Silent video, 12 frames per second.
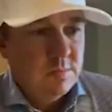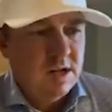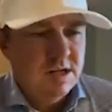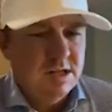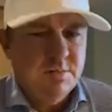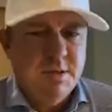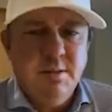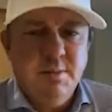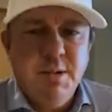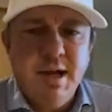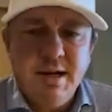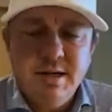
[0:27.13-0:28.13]
just played the
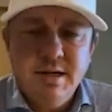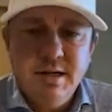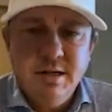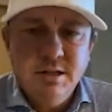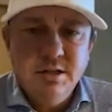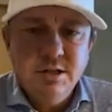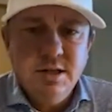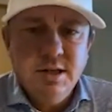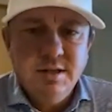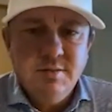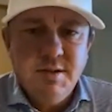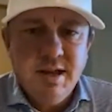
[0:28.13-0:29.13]
back nine, so you got
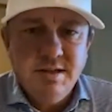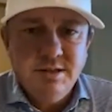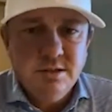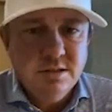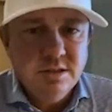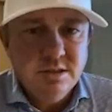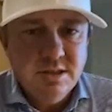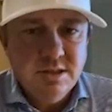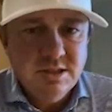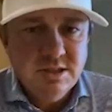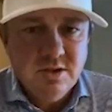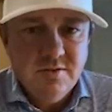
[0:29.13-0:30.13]
some hazards you need
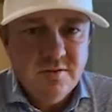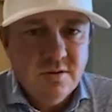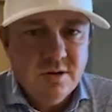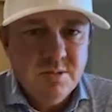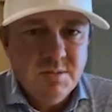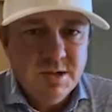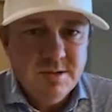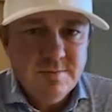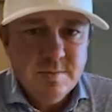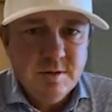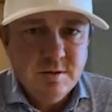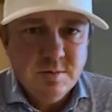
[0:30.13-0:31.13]
to avoid, but
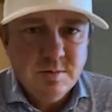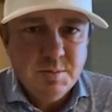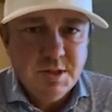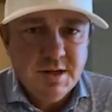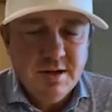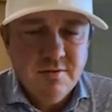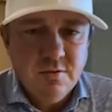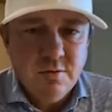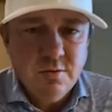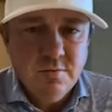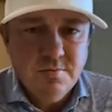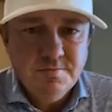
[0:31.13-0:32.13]
there's plenty of
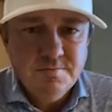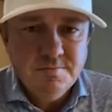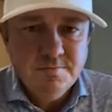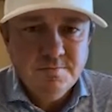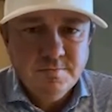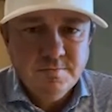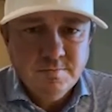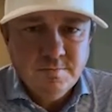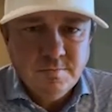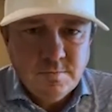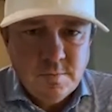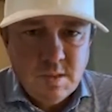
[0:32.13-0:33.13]
room
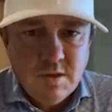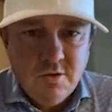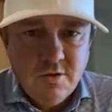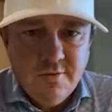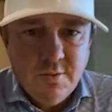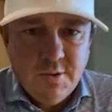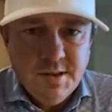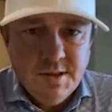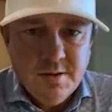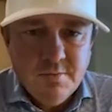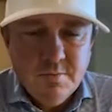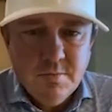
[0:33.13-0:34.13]
to avoid them.
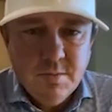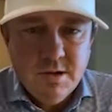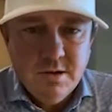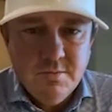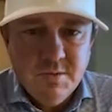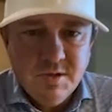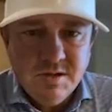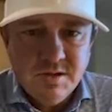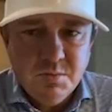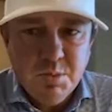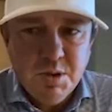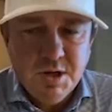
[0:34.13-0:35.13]
There's
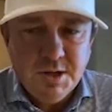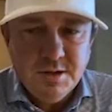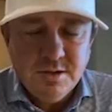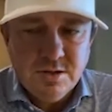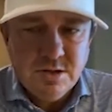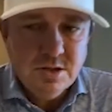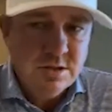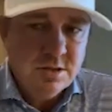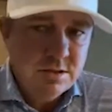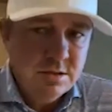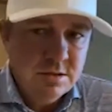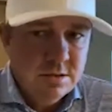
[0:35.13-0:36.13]
some bunkers.
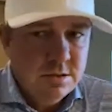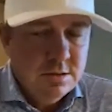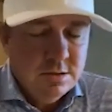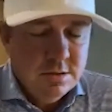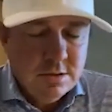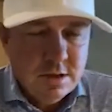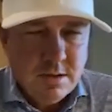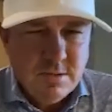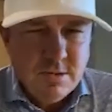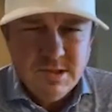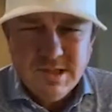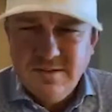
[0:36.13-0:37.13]
A couple
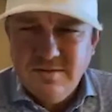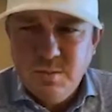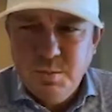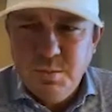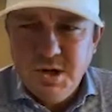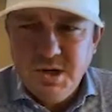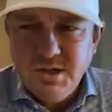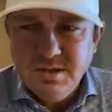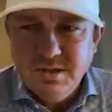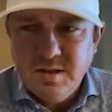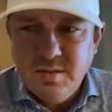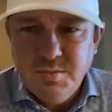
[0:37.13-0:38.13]
of us have some bunkers
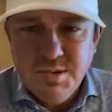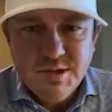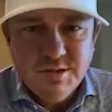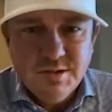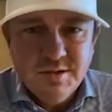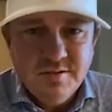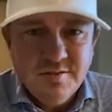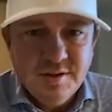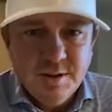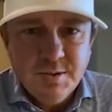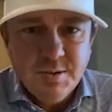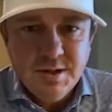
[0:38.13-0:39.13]
in the middle of the
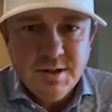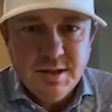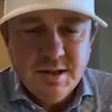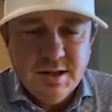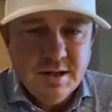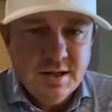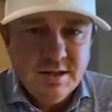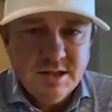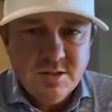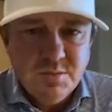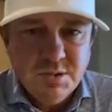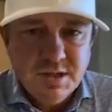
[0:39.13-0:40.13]
fairway, and then it kind of
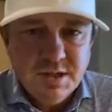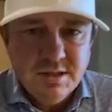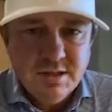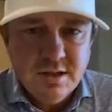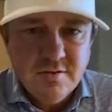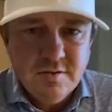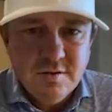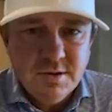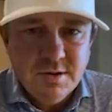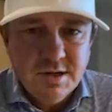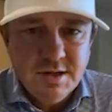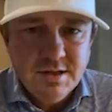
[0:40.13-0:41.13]
splits left or
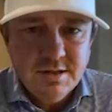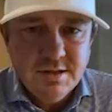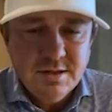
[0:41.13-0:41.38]
right.